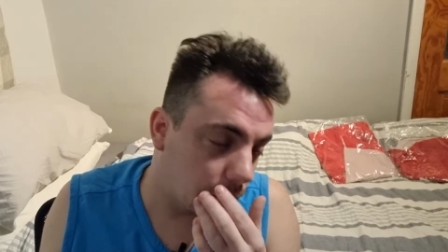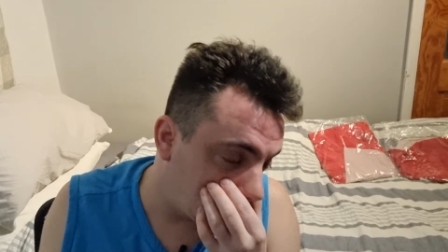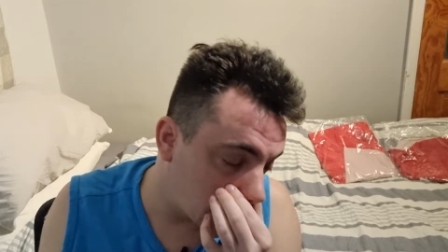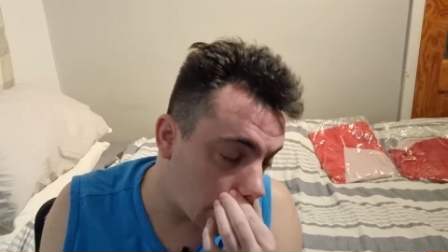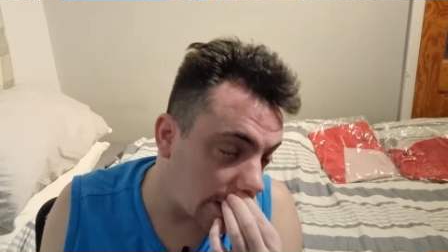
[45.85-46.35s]

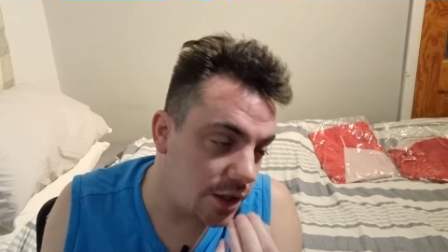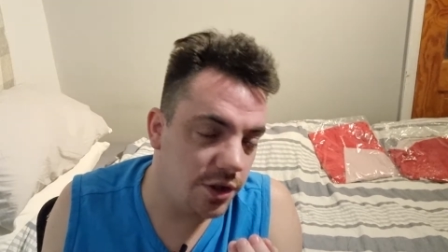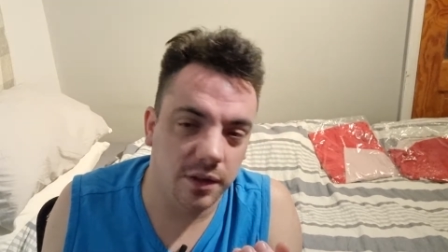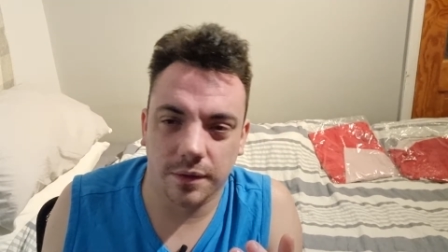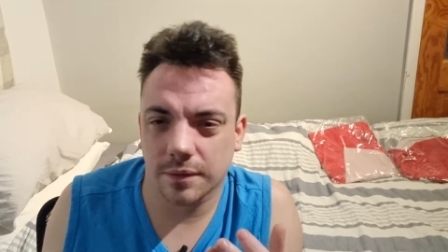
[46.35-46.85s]
we were
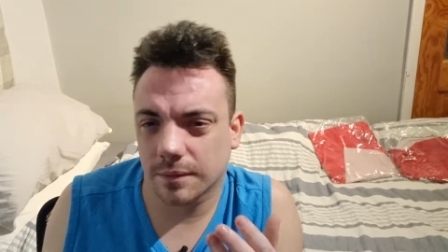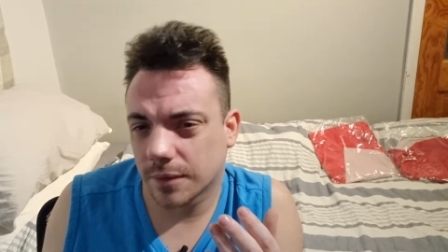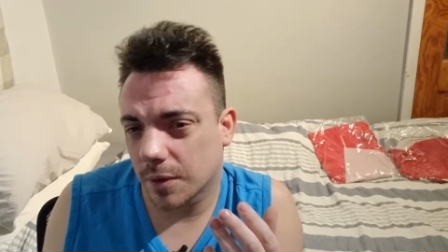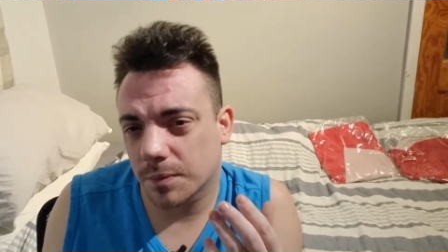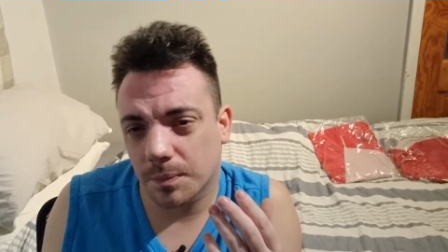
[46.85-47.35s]
raging.
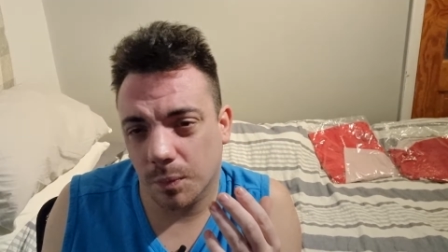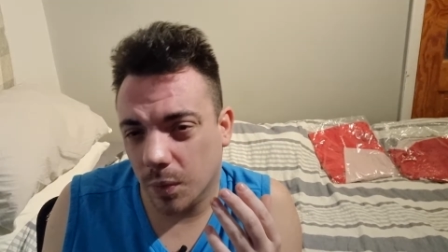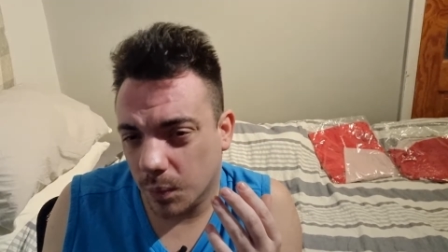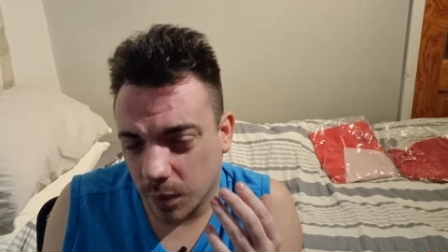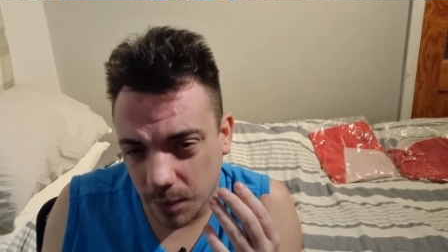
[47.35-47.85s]
I was,
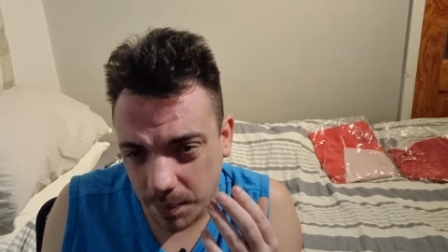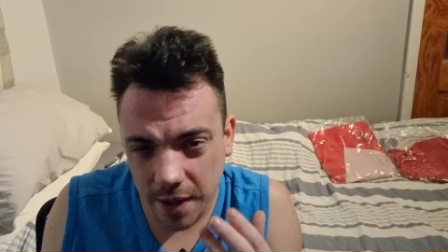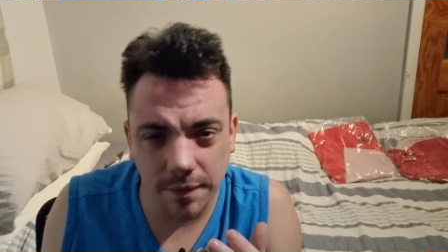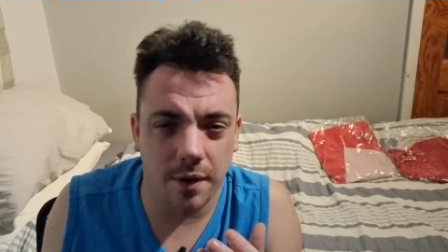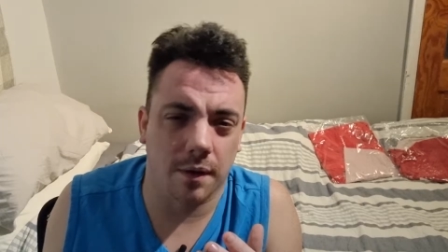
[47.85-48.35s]
we were
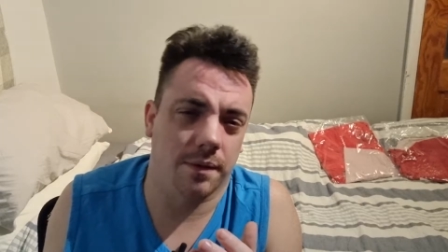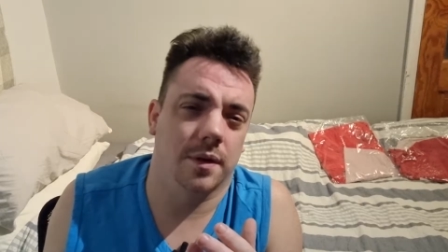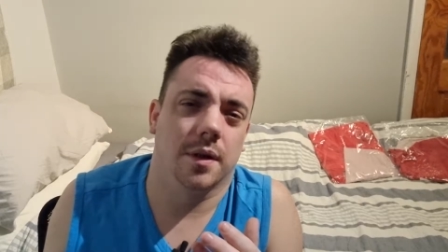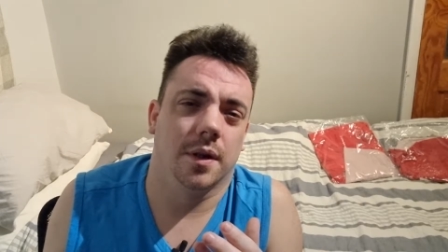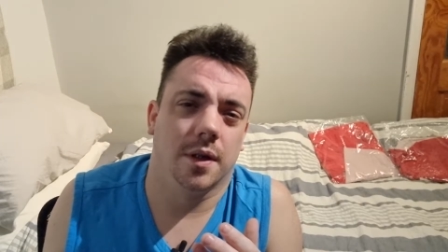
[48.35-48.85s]
peeved off.
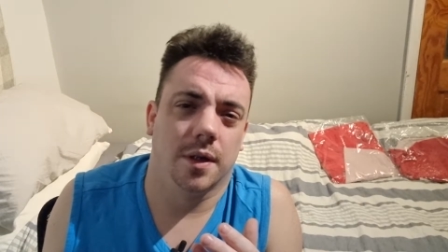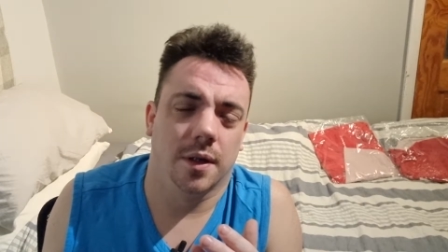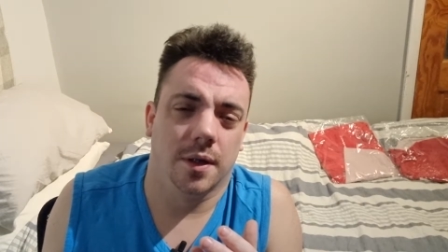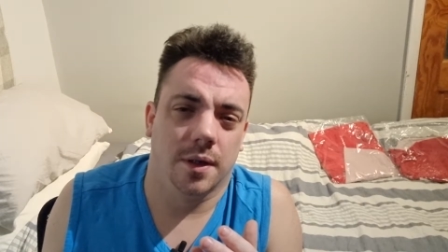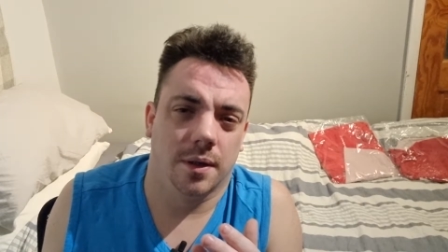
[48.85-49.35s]

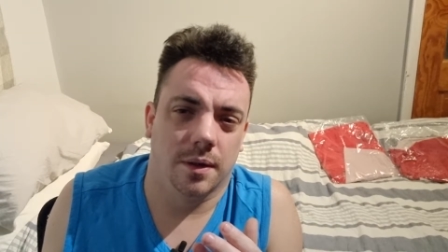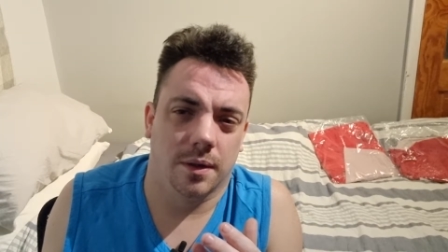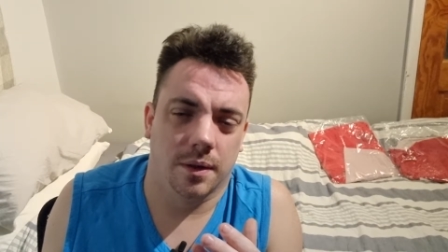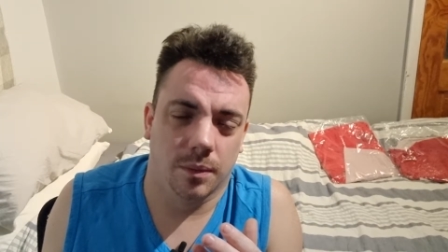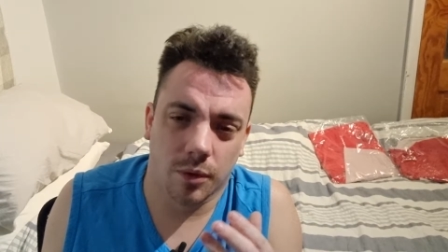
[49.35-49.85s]

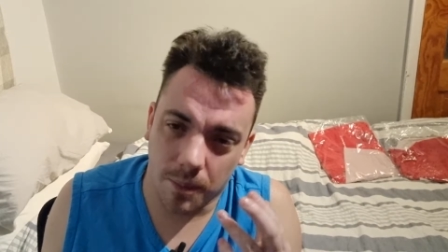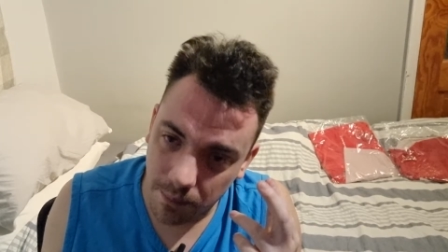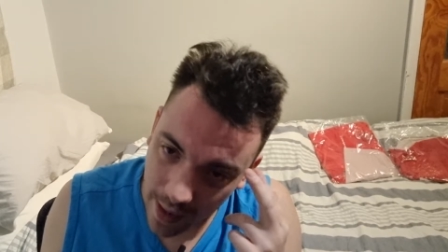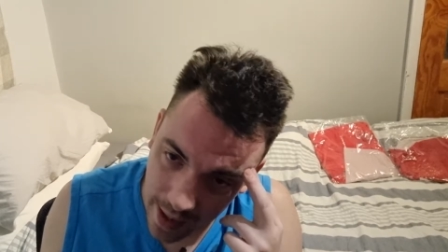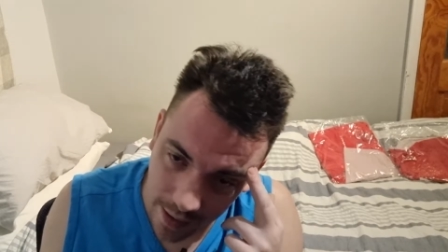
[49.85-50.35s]
We were
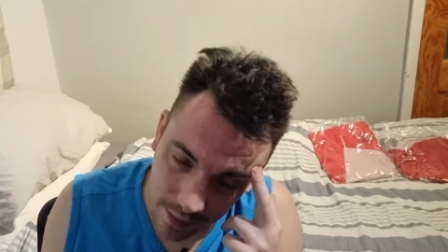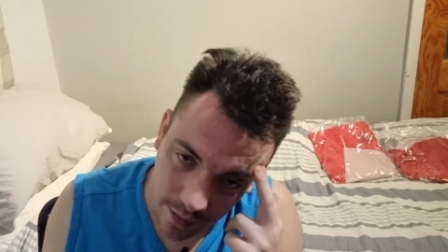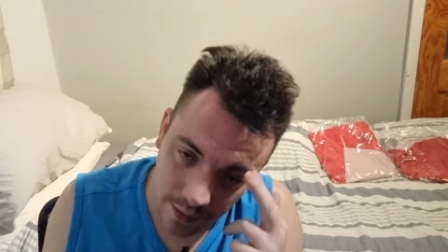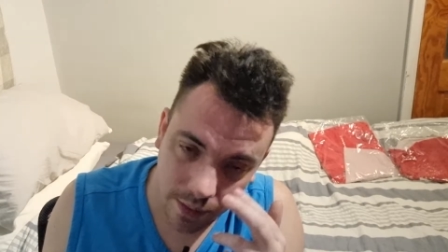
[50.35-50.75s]
mad.